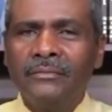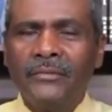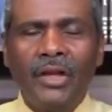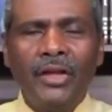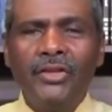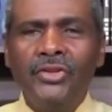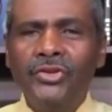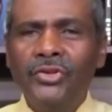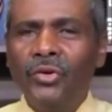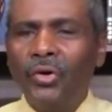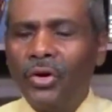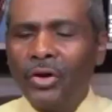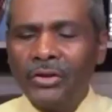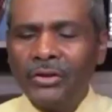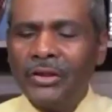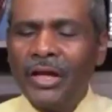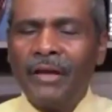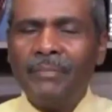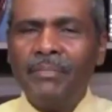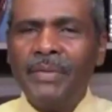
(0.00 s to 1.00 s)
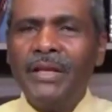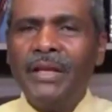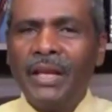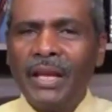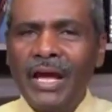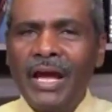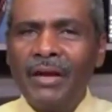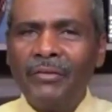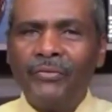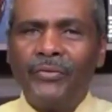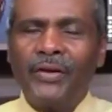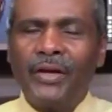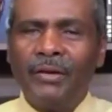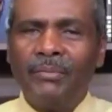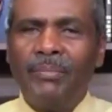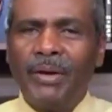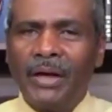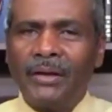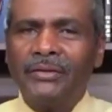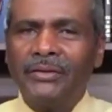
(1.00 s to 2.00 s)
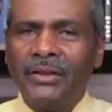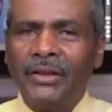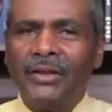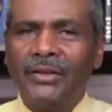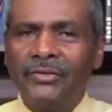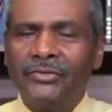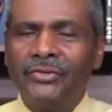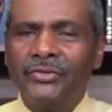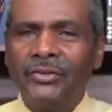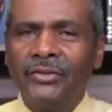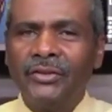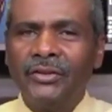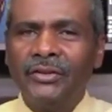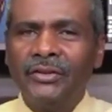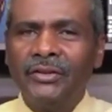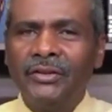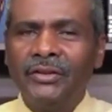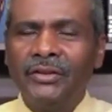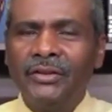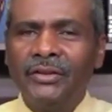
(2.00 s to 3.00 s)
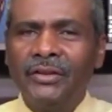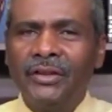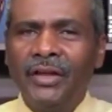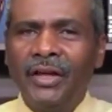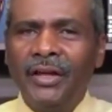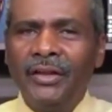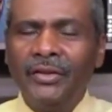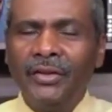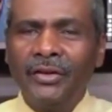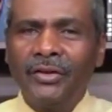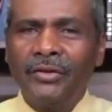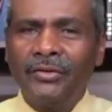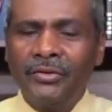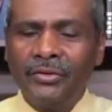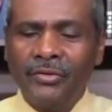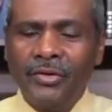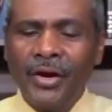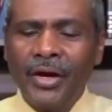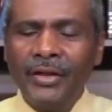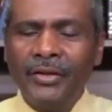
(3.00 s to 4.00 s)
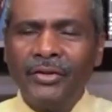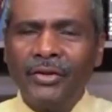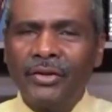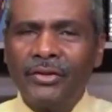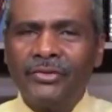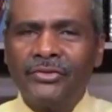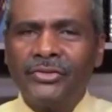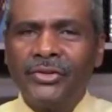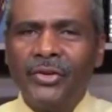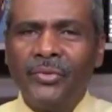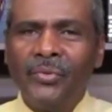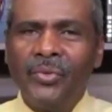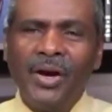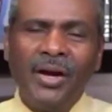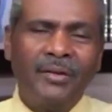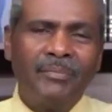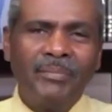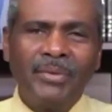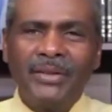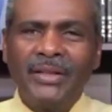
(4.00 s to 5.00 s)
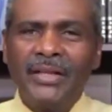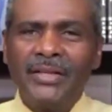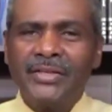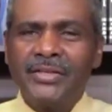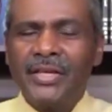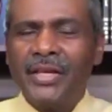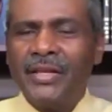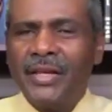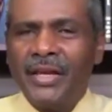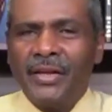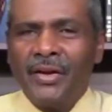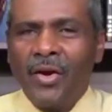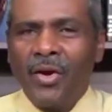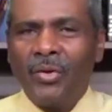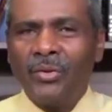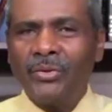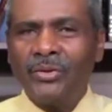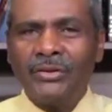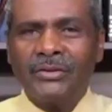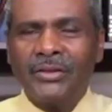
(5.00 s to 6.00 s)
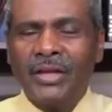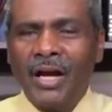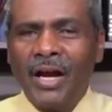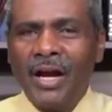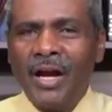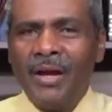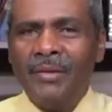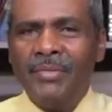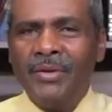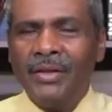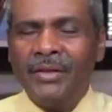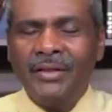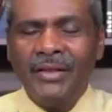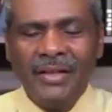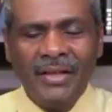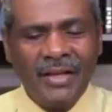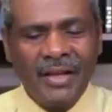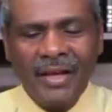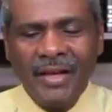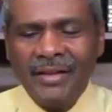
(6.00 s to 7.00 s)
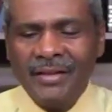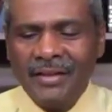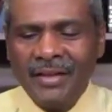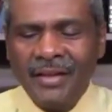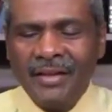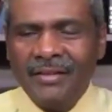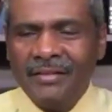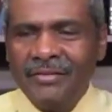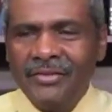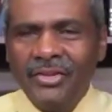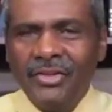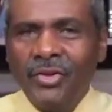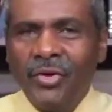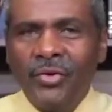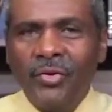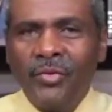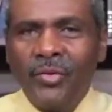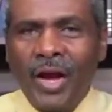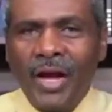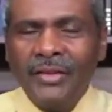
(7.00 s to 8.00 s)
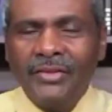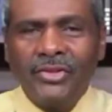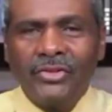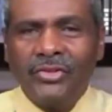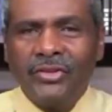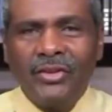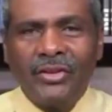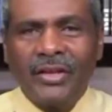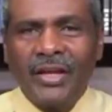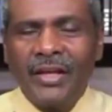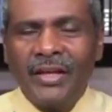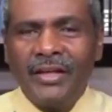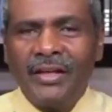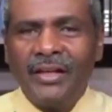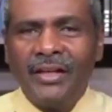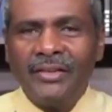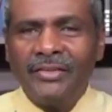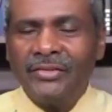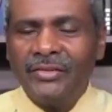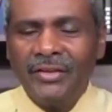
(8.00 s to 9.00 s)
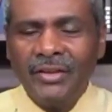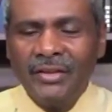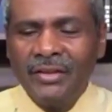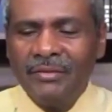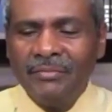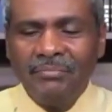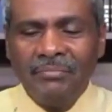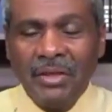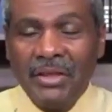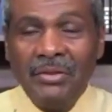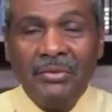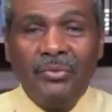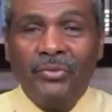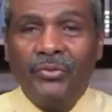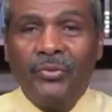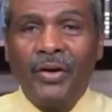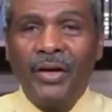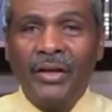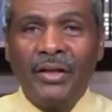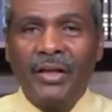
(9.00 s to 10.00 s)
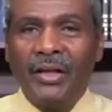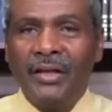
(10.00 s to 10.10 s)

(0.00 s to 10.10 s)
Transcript: And you ought not be laughing about this. And the granddaughter said, well, but they say that all the time. And, and, and you know, I just look at it as being funny.